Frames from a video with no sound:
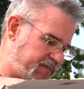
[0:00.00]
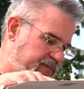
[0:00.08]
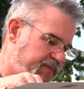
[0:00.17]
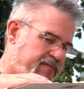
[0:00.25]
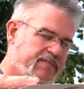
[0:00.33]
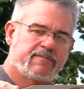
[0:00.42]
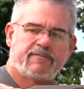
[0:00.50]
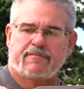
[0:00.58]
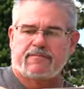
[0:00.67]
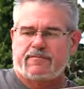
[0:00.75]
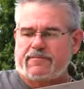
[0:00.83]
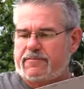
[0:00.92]

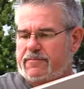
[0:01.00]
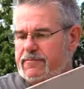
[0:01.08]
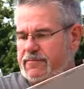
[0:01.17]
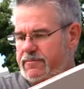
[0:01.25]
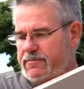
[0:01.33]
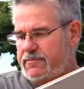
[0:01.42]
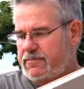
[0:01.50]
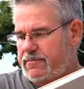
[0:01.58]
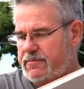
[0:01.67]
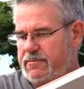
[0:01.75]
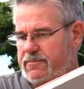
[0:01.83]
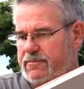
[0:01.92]

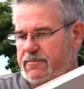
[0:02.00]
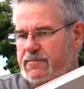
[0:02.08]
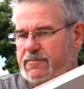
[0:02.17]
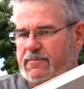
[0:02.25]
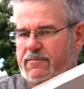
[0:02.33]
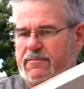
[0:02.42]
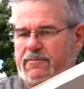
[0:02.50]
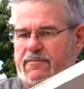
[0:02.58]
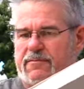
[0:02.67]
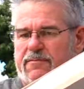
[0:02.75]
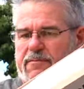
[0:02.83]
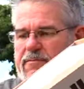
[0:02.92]

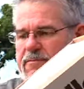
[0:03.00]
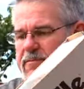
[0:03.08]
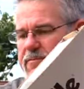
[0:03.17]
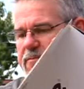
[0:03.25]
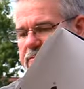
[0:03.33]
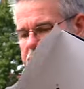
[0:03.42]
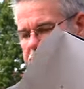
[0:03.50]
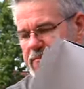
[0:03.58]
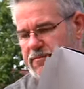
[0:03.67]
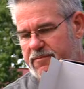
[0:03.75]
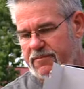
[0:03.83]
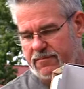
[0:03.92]

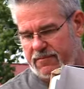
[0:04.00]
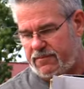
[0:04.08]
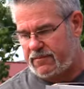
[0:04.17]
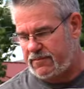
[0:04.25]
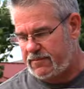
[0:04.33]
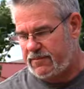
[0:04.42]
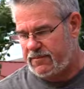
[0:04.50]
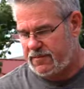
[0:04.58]
Nobody speaks.